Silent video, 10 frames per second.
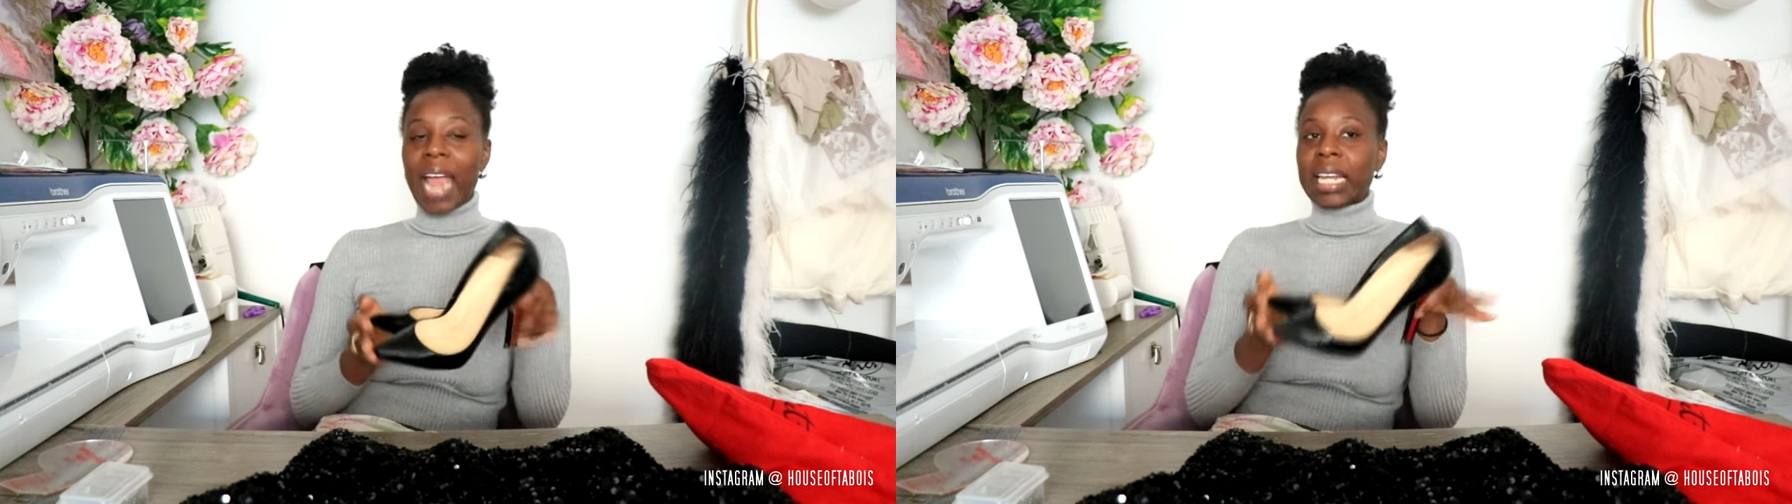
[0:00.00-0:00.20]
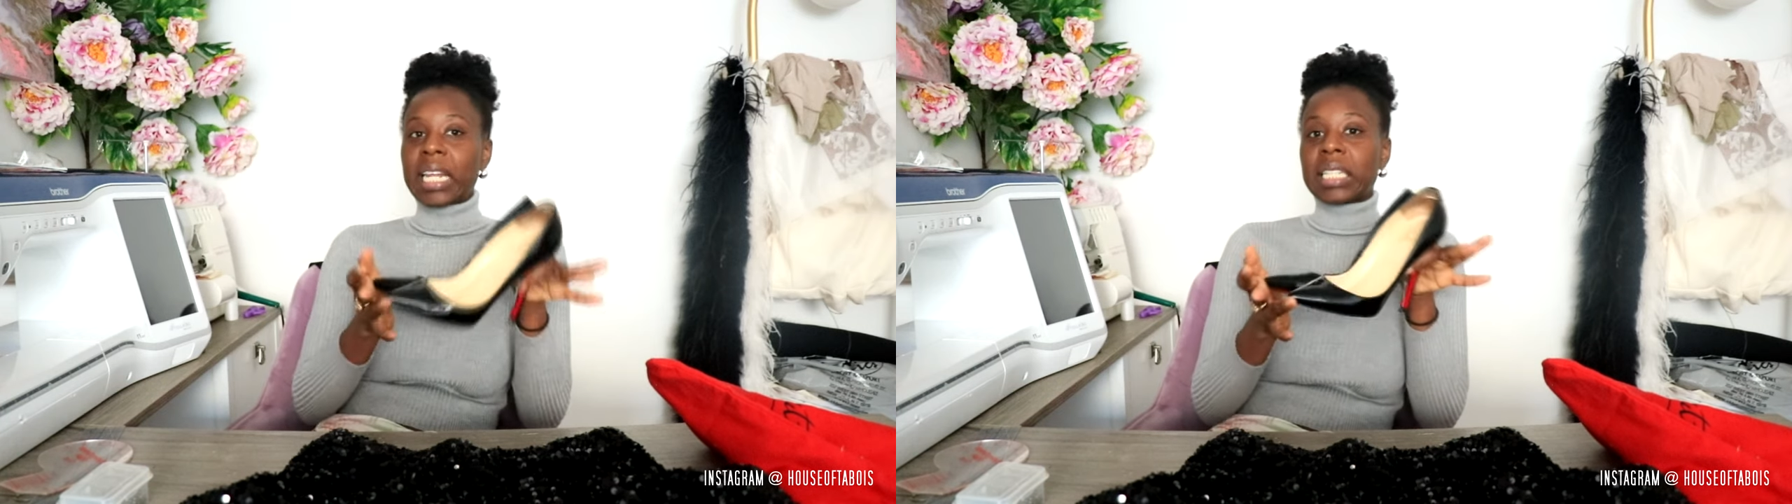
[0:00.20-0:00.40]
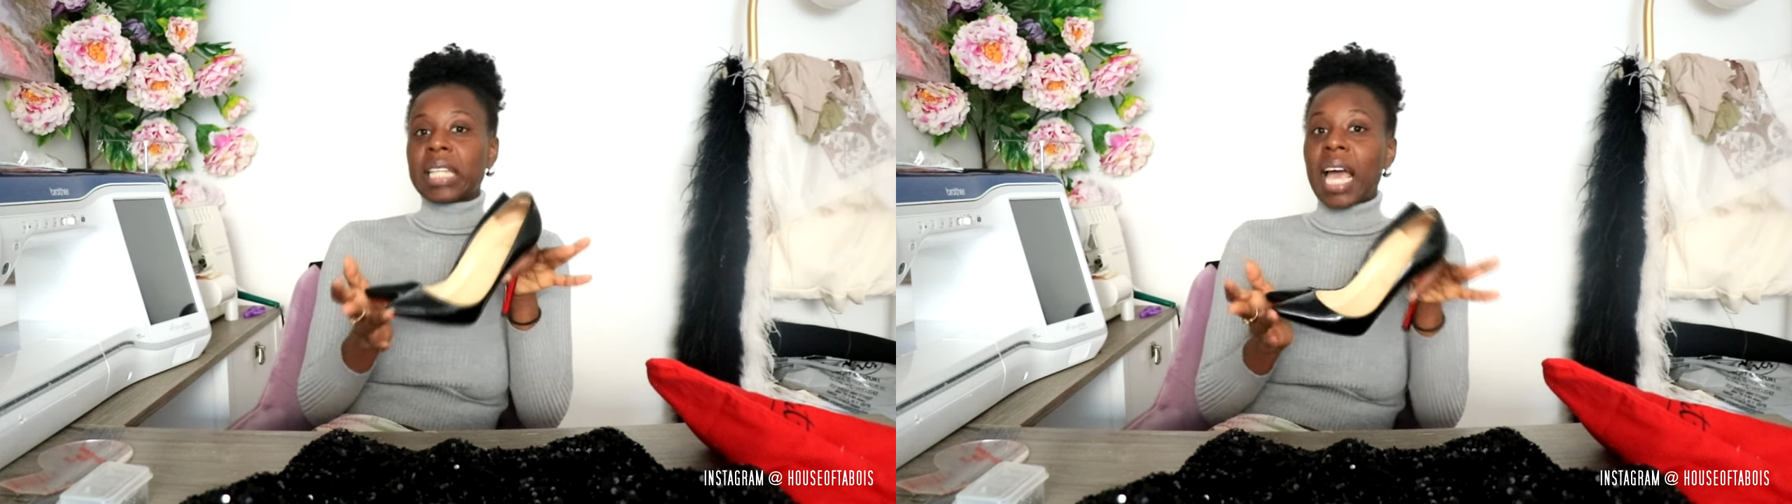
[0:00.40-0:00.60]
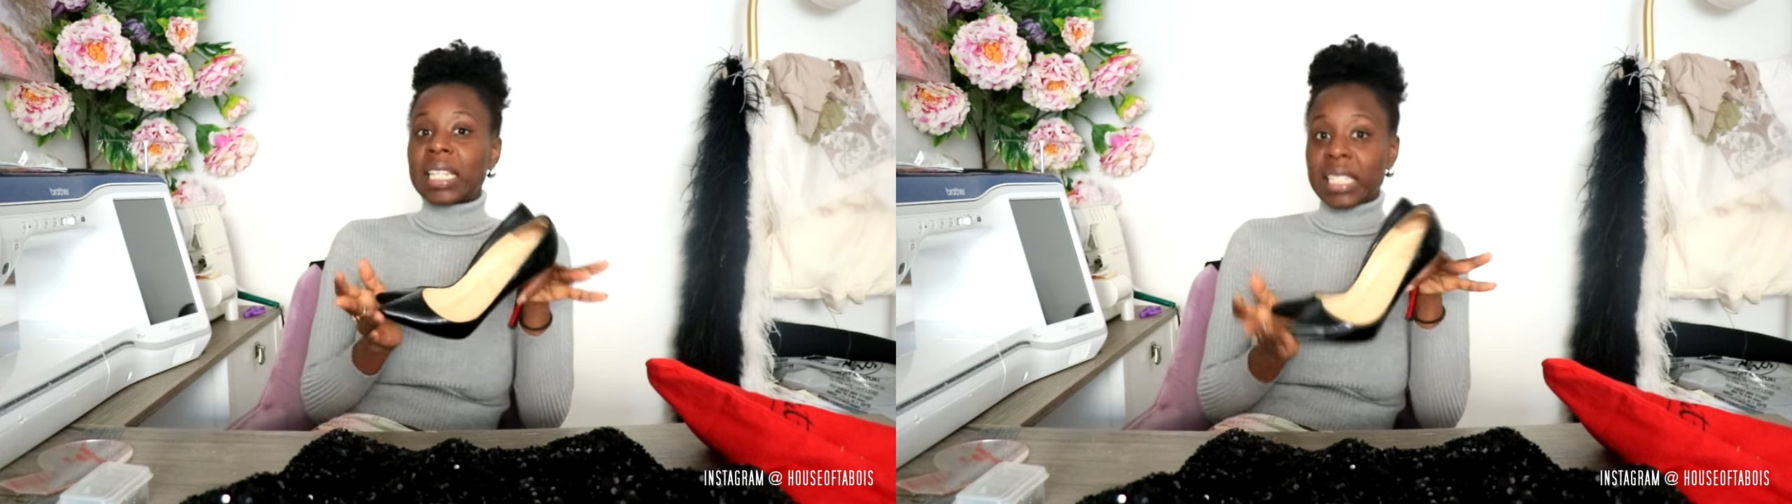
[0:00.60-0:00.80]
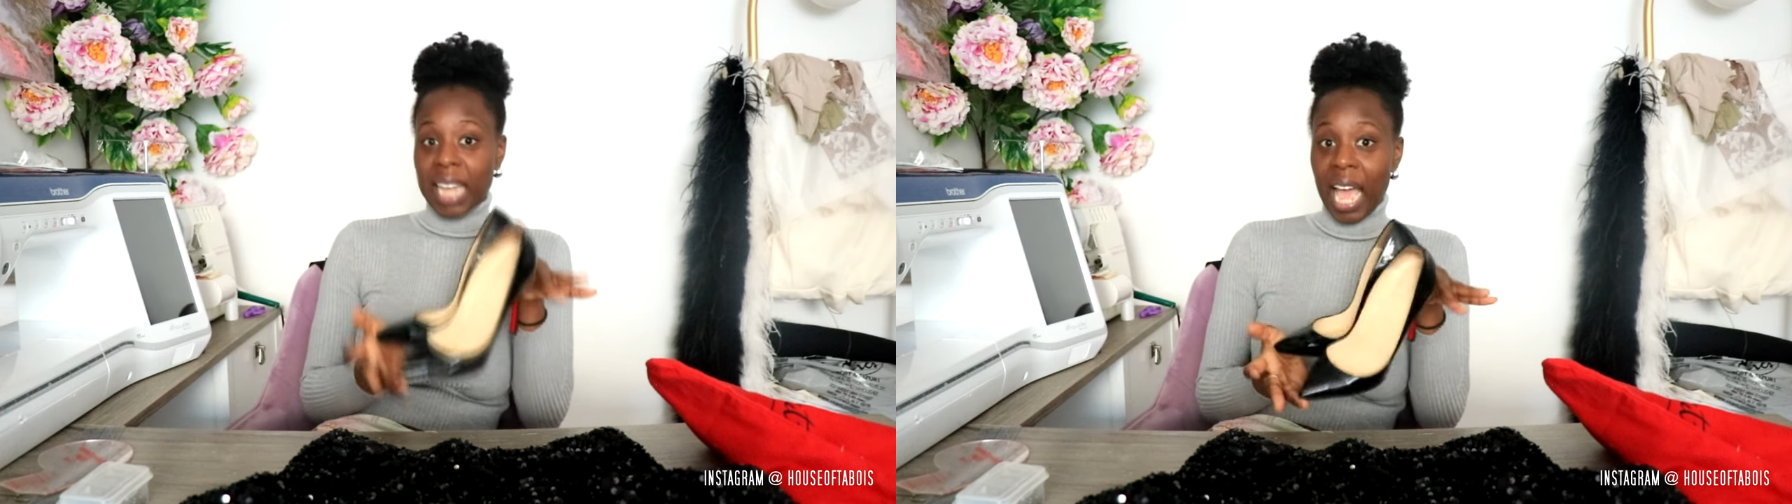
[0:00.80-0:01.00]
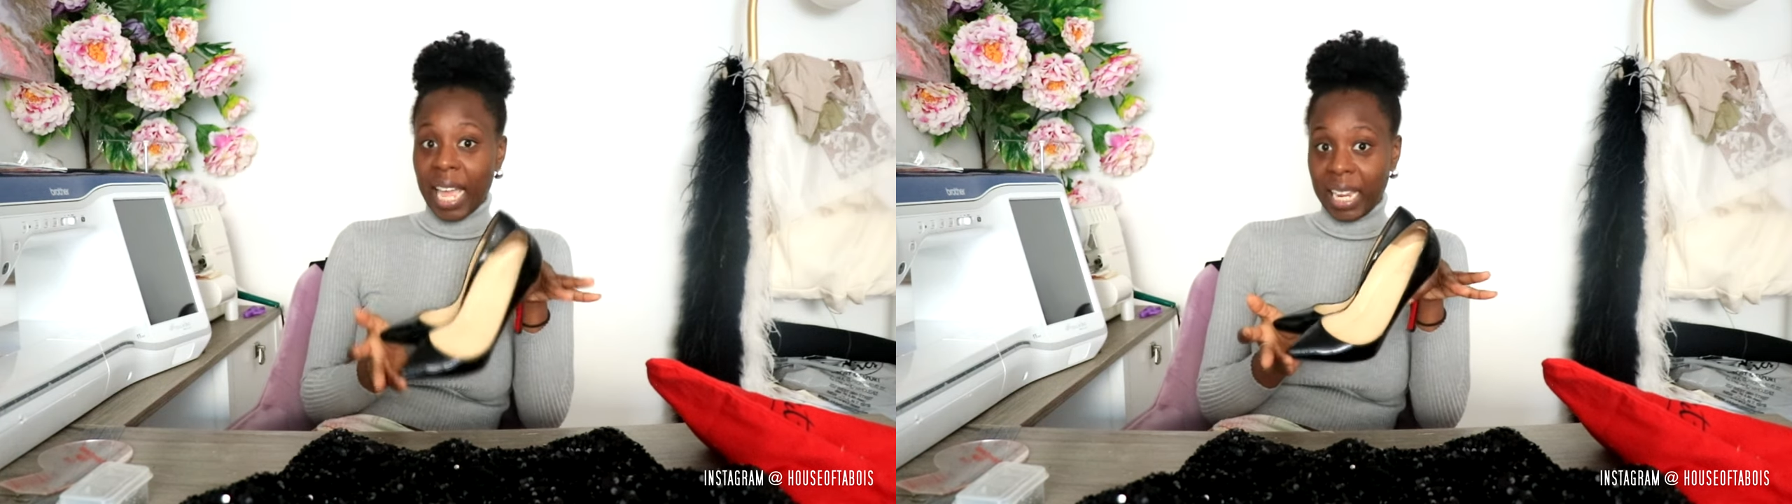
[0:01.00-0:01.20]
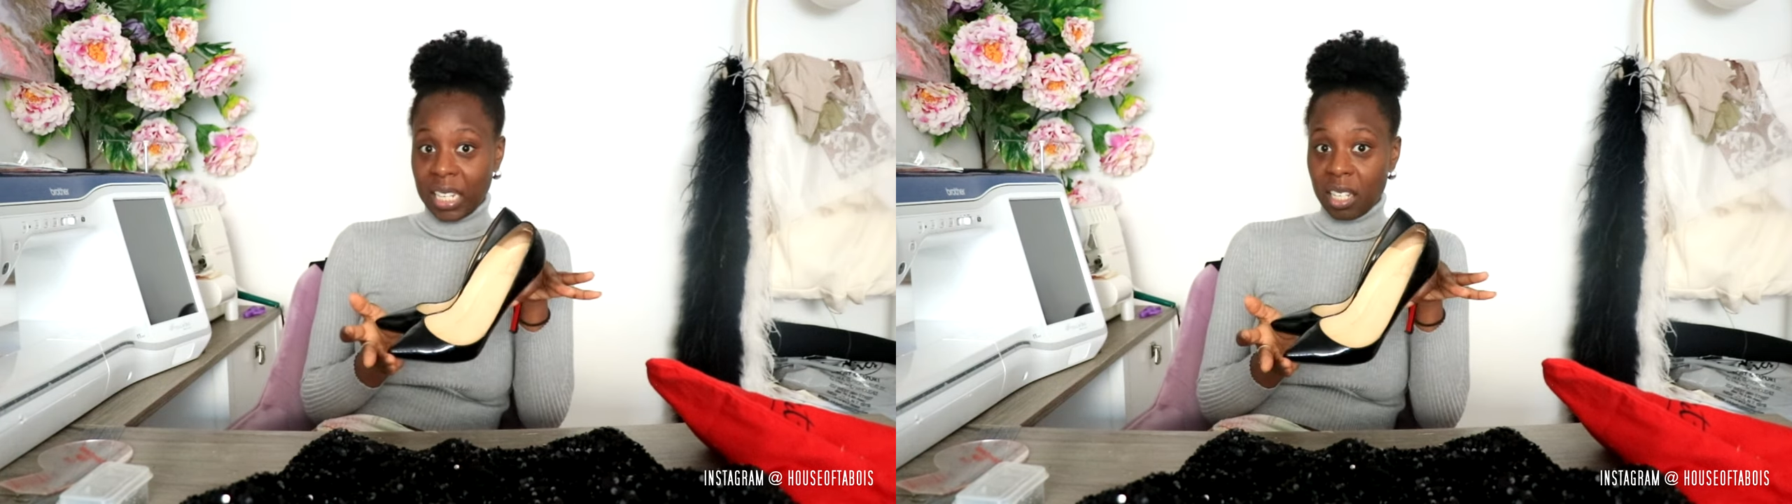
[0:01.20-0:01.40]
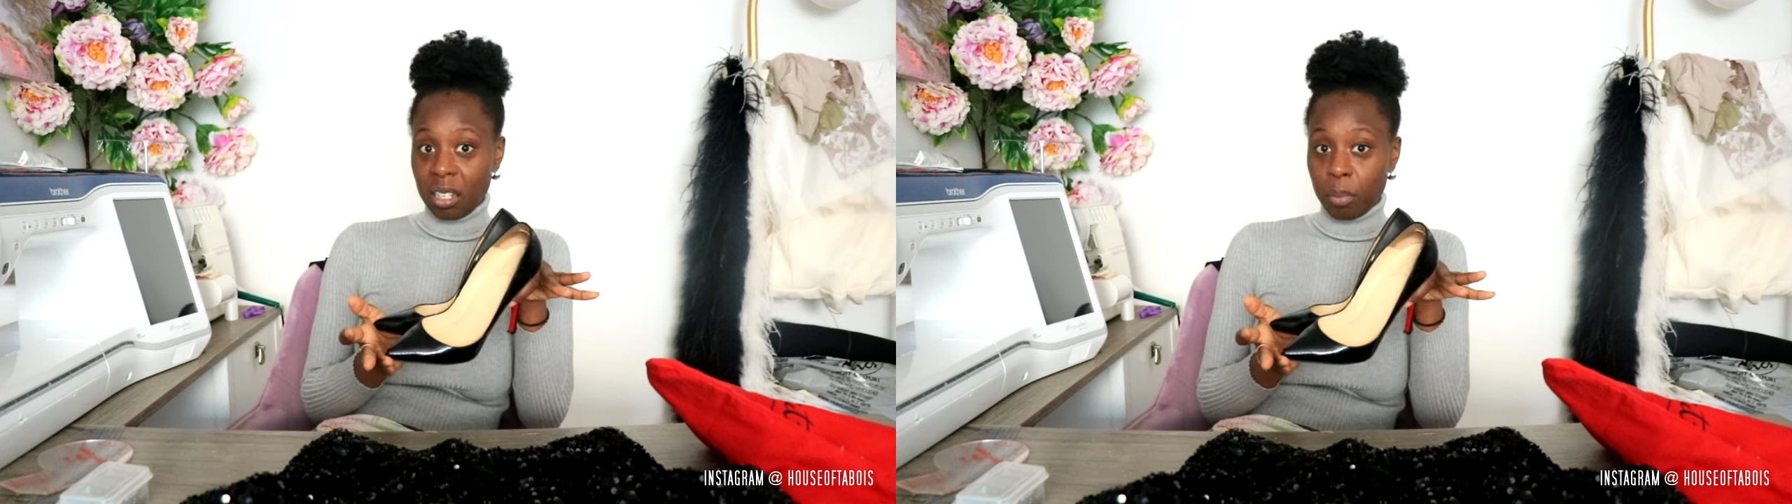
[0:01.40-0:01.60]
I need a size
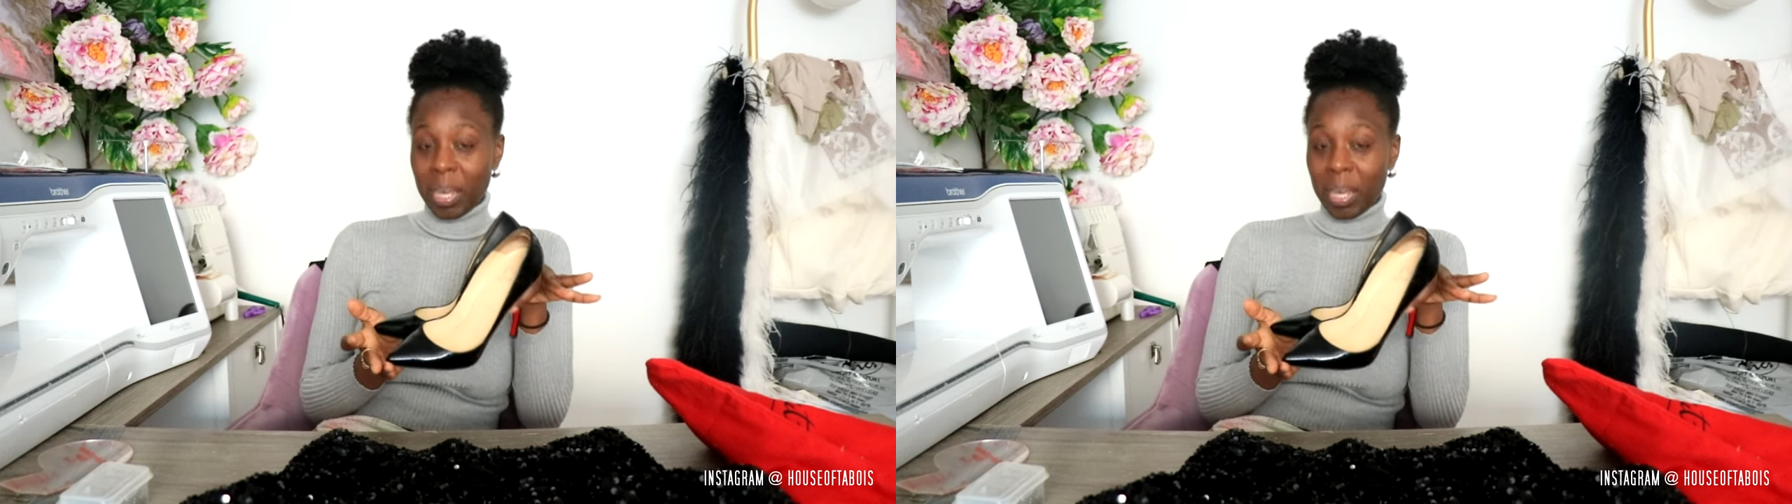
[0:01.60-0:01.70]
9